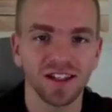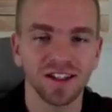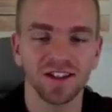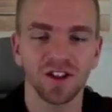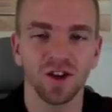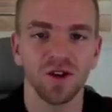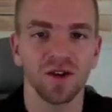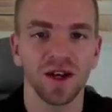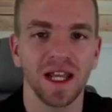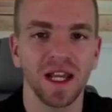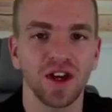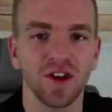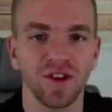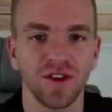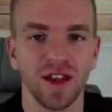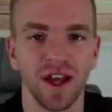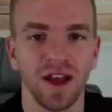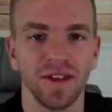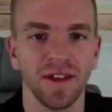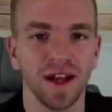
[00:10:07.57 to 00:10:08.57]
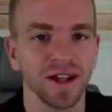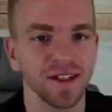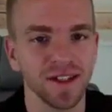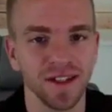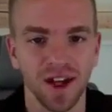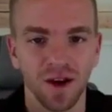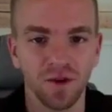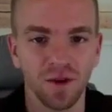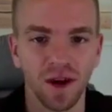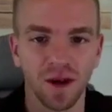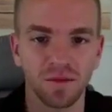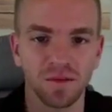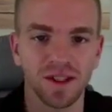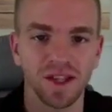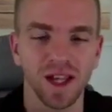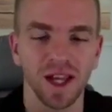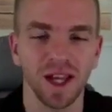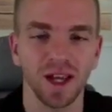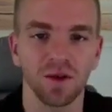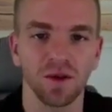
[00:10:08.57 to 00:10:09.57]
Don't hear that. That's not what I'm
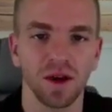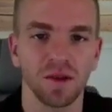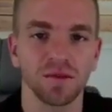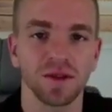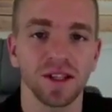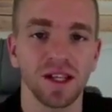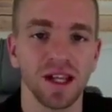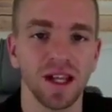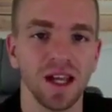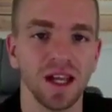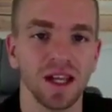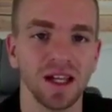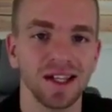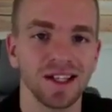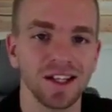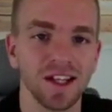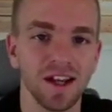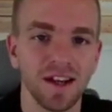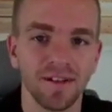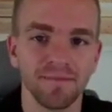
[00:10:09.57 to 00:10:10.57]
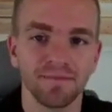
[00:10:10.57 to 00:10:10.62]
saying. What I'm saying is